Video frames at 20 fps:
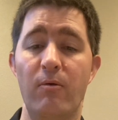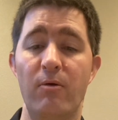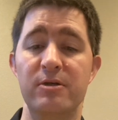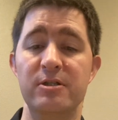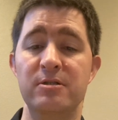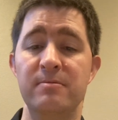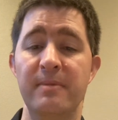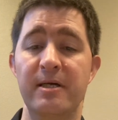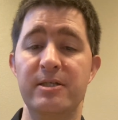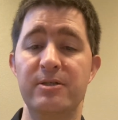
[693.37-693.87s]
What
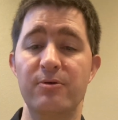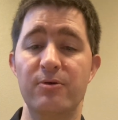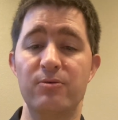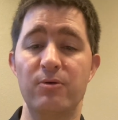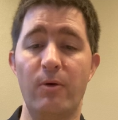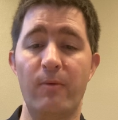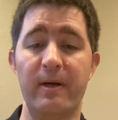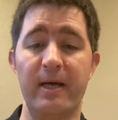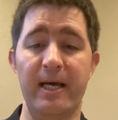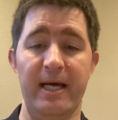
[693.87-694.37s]
does make do with
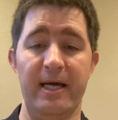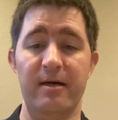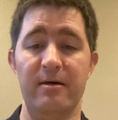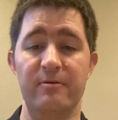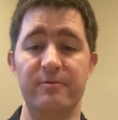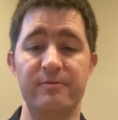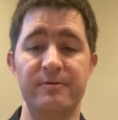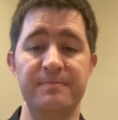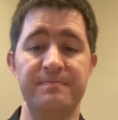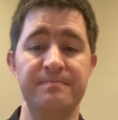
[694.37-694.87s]
what we have?
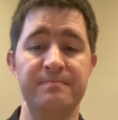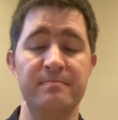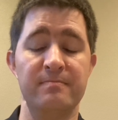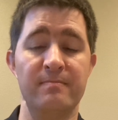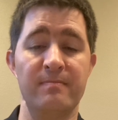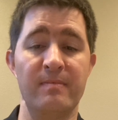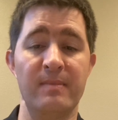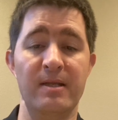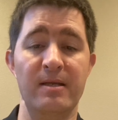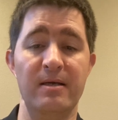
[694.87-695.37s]

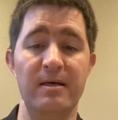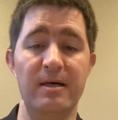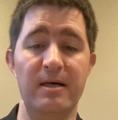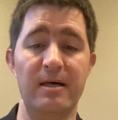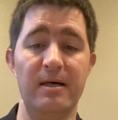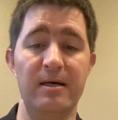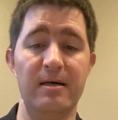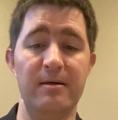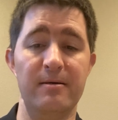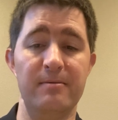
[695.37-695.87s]

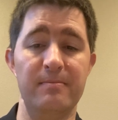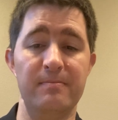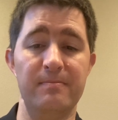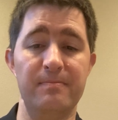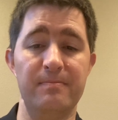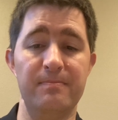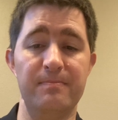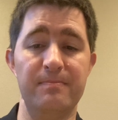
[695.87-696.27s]
Um,